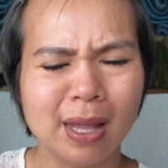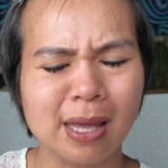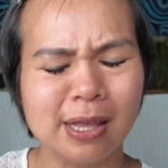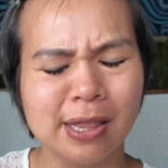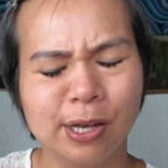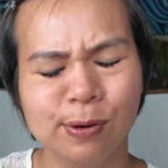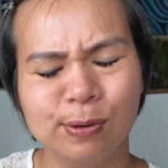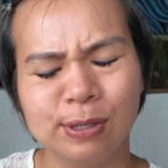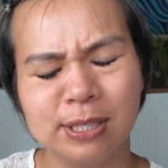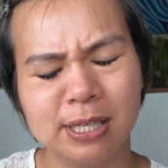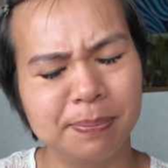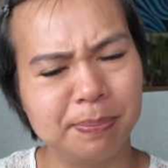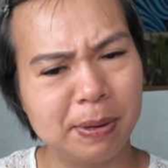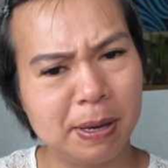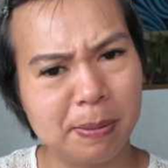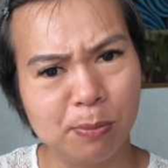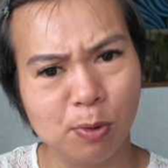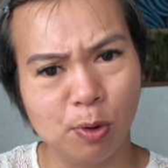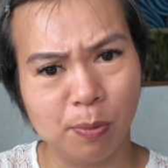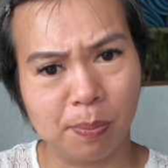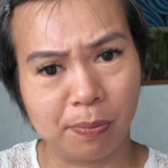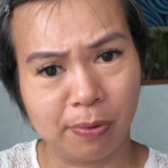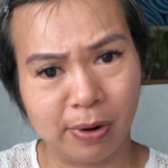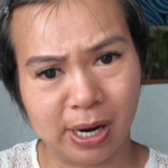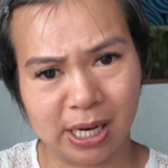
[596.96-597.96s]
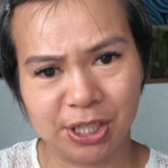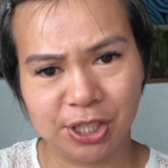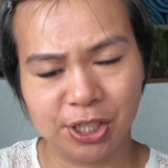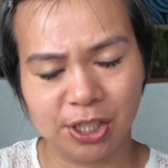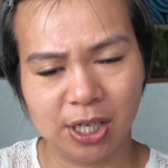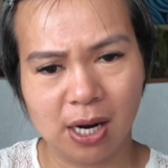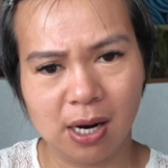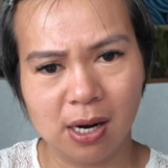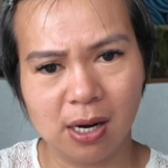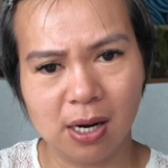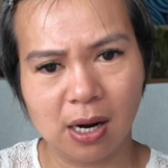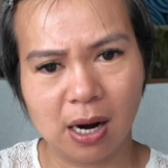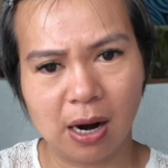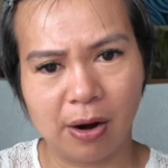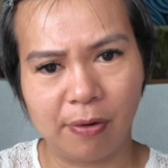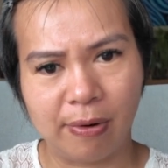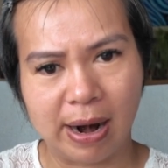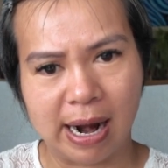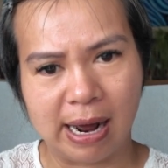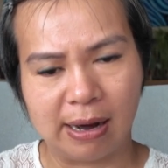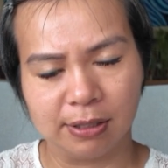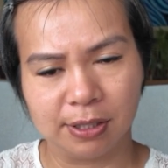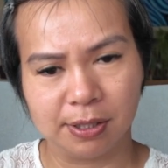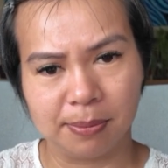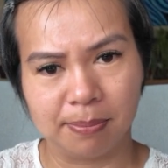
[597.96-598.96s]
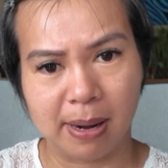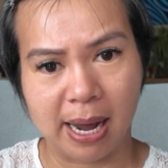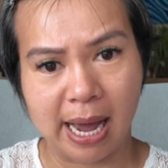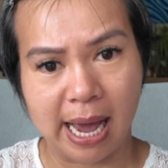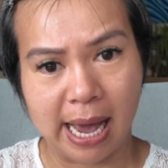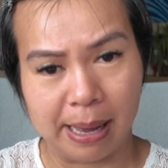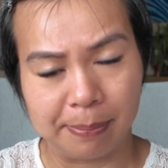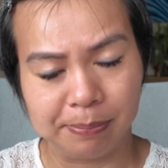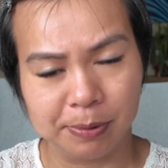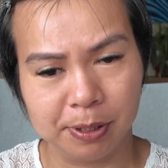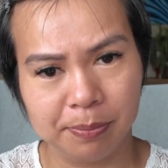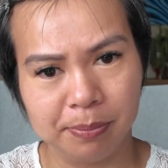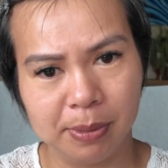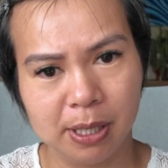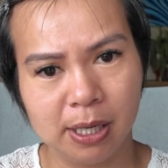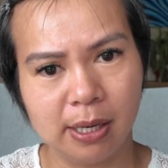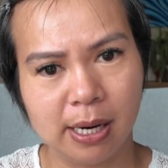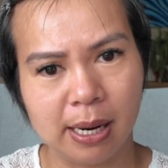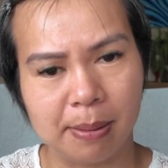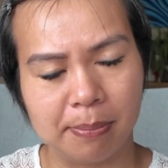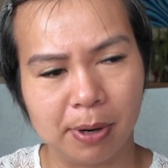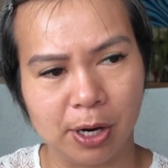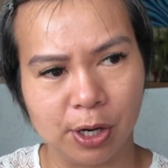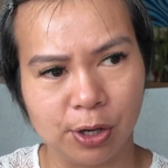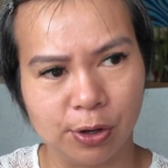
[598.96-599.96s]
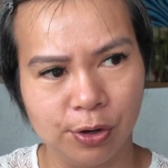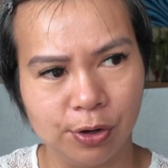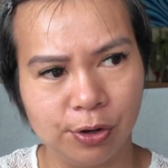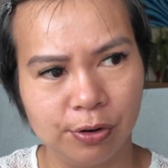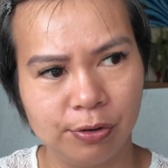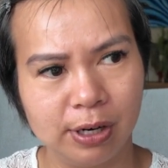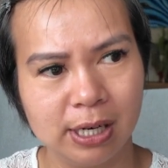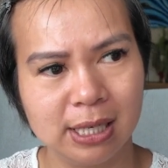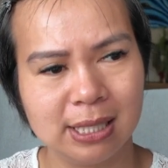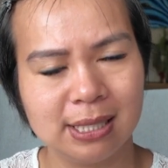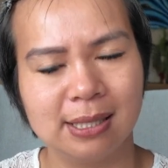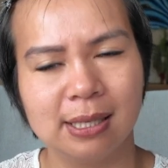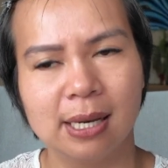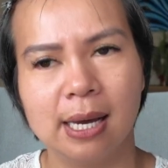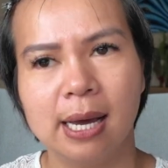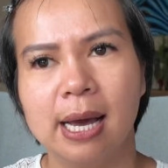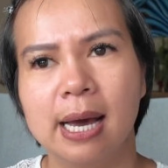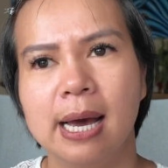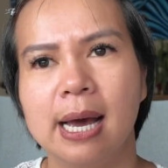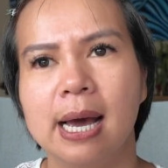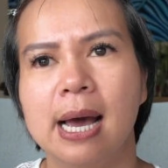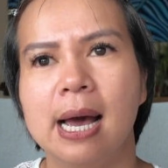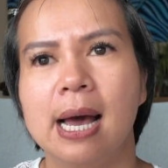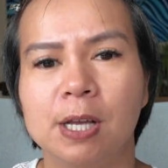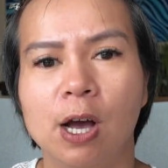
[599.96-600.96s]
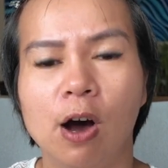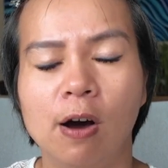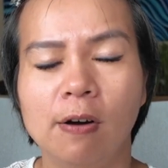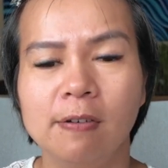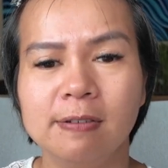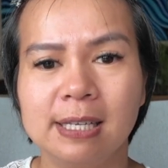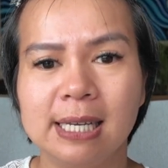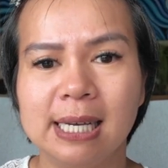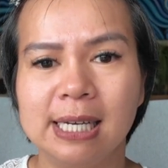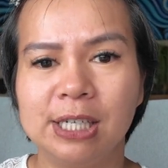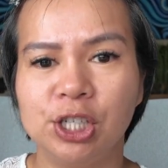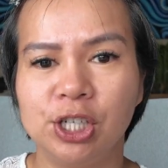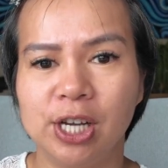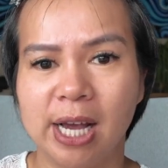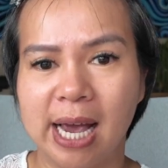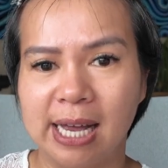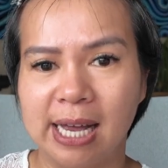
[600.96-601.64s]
there was a bit more pressure around my abdomen and my uterus. So obviously she